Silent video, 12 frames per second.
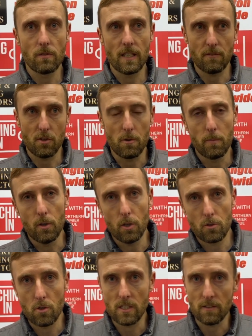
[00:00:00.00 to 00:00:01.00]
give the
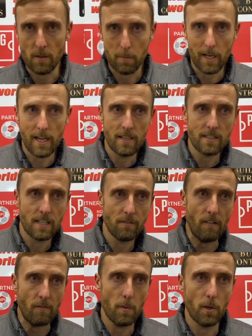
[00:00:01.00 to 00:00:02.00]
supporters, give the players, give
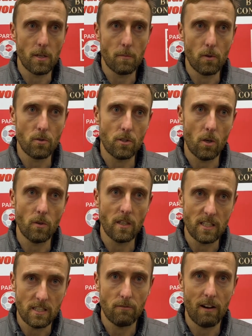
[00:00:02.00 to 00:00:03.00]
everybody a boost, knowing
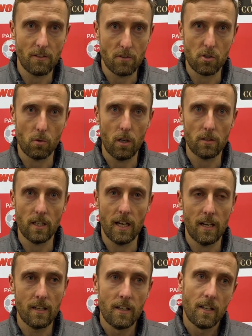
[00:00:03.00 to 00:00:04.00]
he's around the squad, that,